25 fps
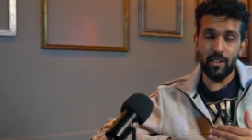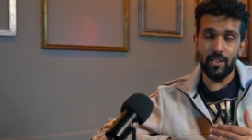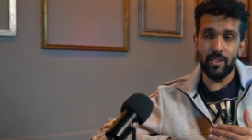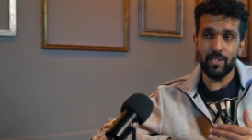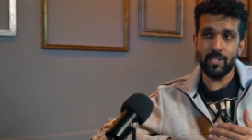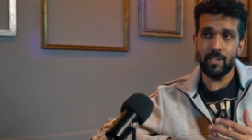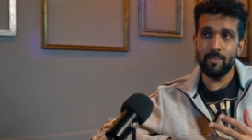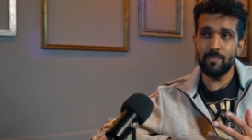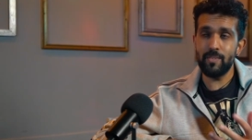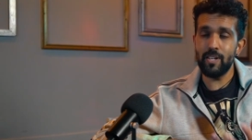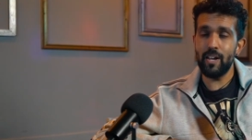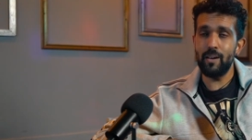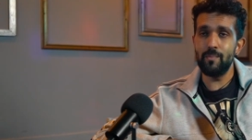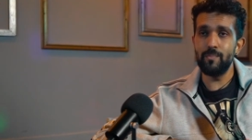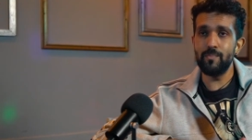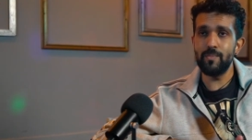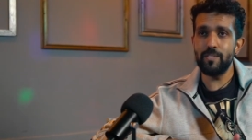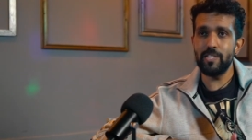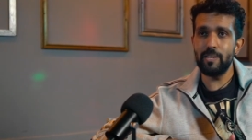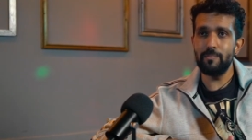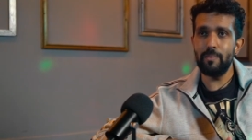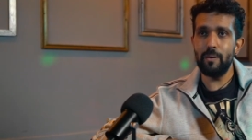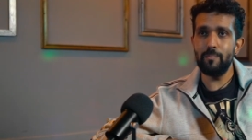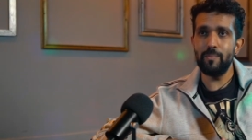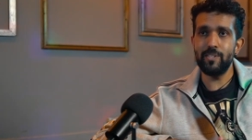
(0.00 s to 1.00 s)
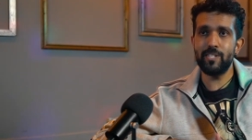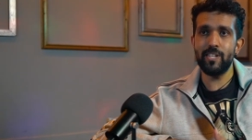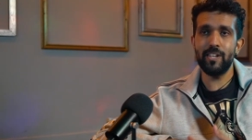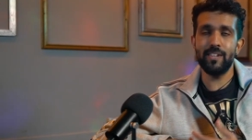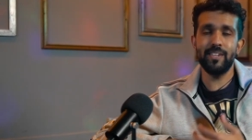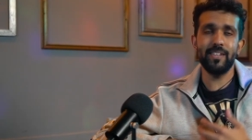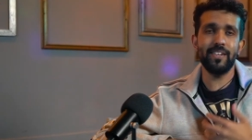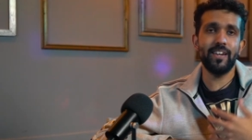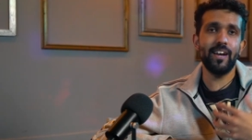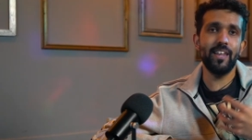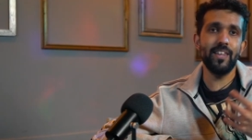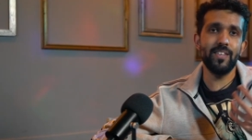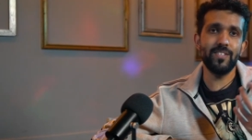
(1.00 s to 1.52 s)
Sometimes there might be
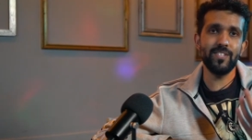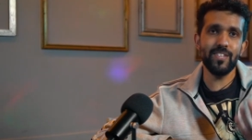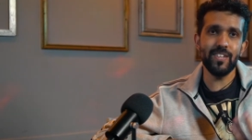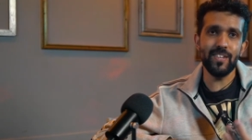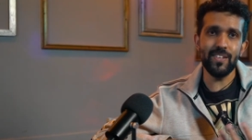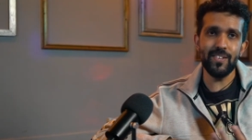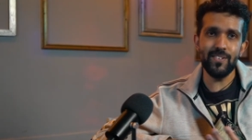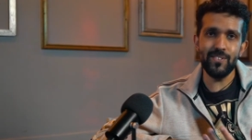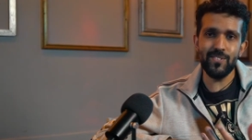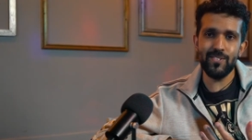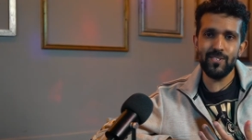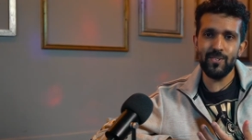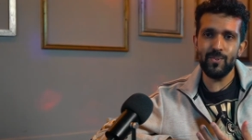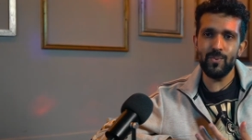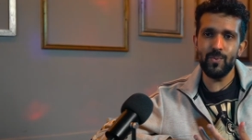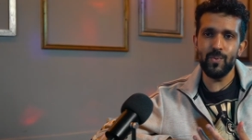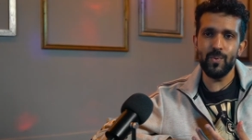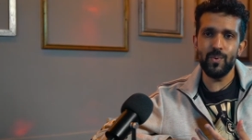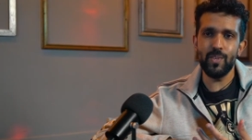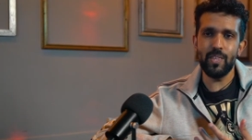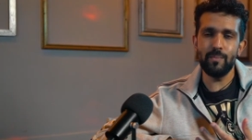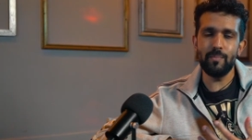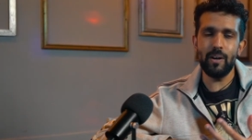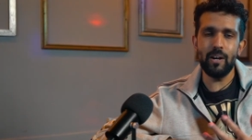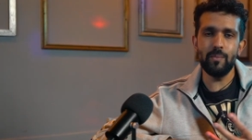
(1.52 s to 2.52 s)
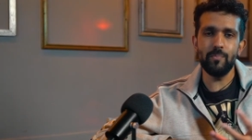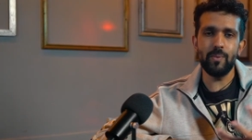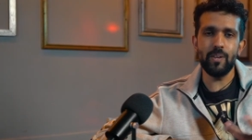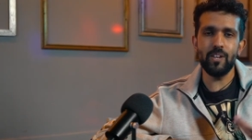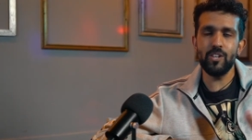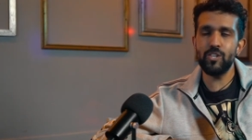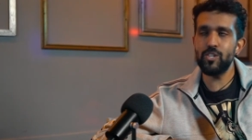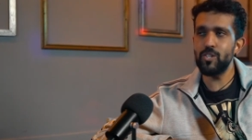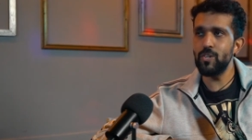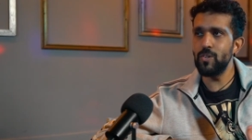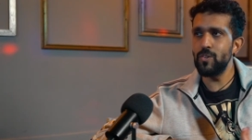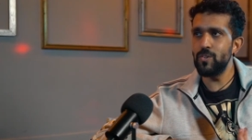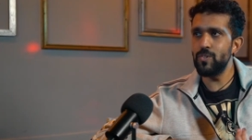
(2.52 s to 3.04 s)
technicalities or there might be
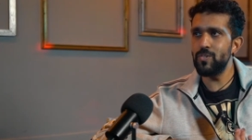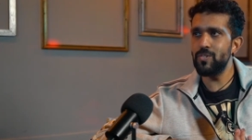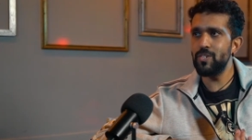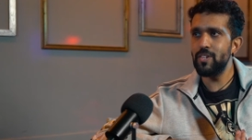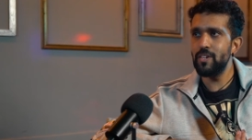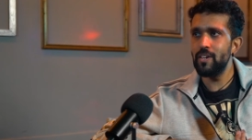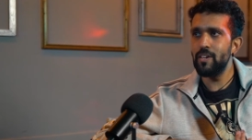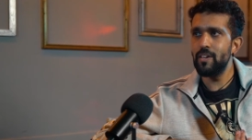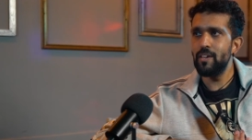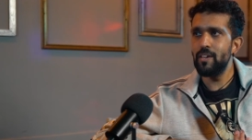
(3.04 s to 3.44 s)
issues.